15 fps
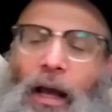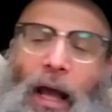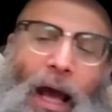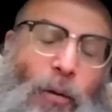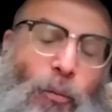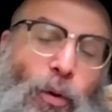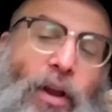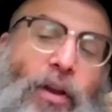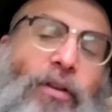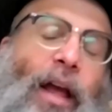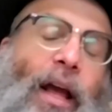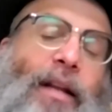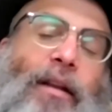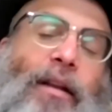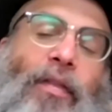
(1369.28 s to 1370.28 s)
and we
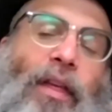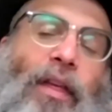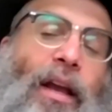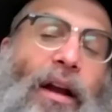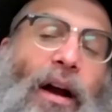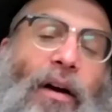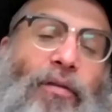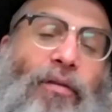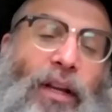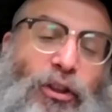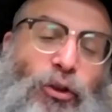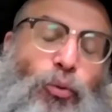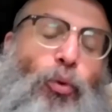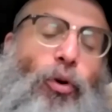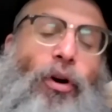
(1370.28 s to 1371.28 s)
tend to think of
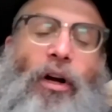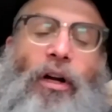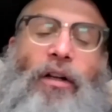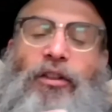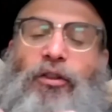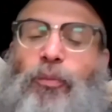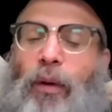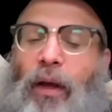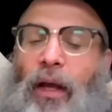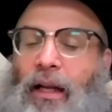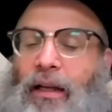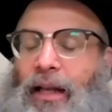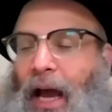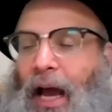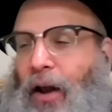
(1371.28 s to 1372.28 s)
this world as
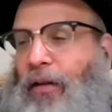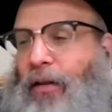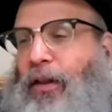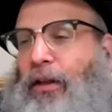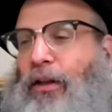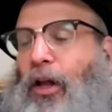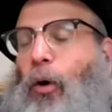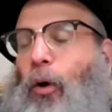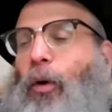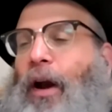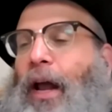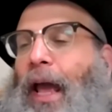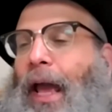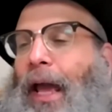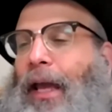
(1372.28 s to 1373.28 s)
being down on the
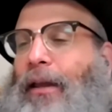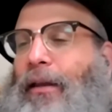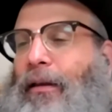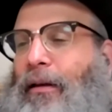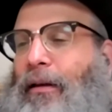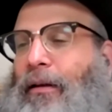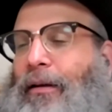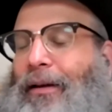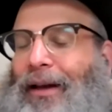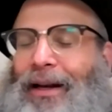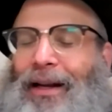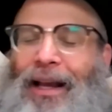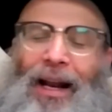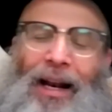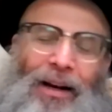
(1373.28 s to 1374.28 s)
lower hay, and
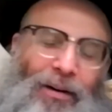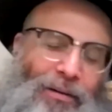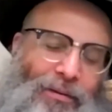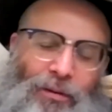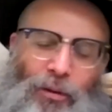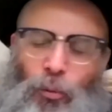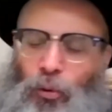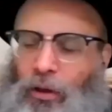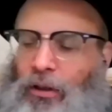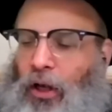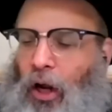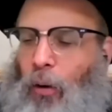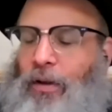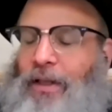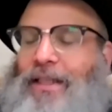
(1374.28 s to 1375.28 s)
again the word
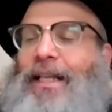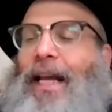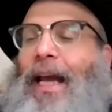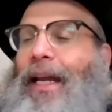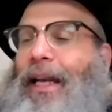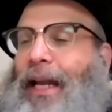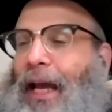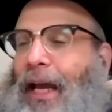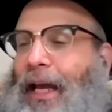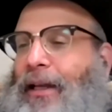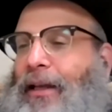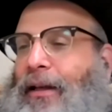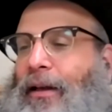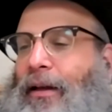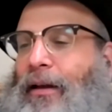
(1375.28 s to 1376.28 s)
lower, the second
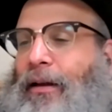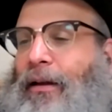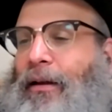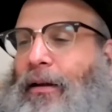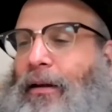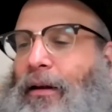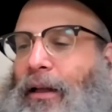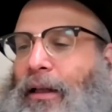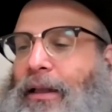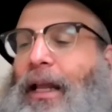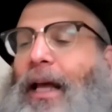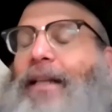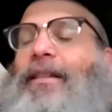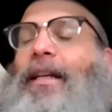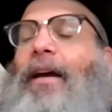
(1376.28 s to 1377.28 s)
hay,
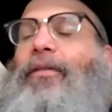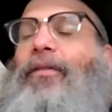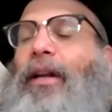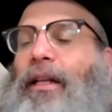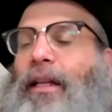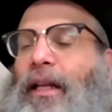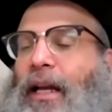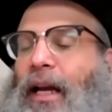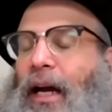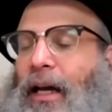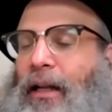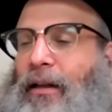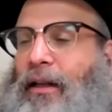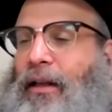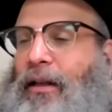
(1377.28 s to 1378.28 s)
less evidently
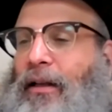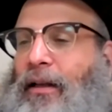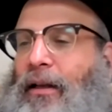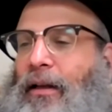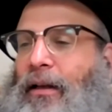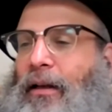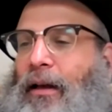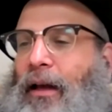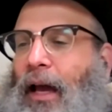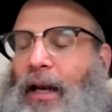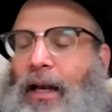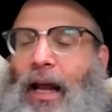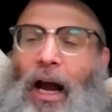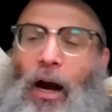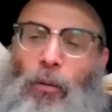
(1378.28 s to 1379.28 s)
godly.
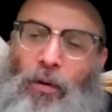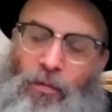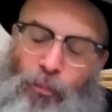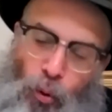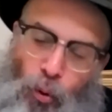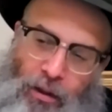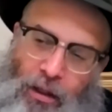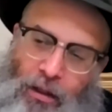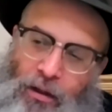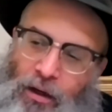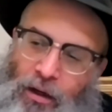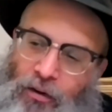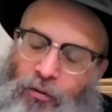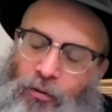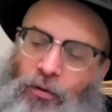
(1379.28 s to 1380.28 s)
And now we've pointed to
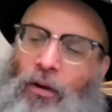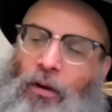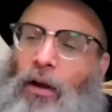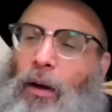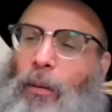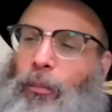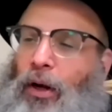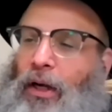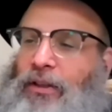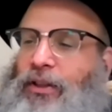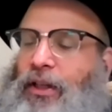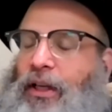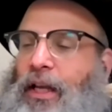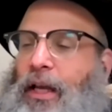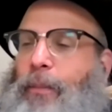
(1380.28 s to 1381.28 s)
this
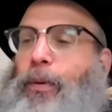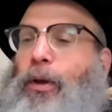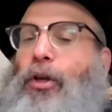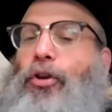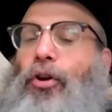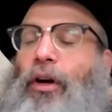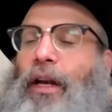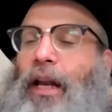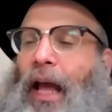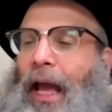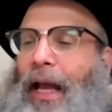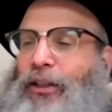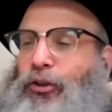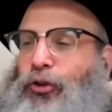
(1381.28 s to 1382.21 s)
pasuk ki biyud hay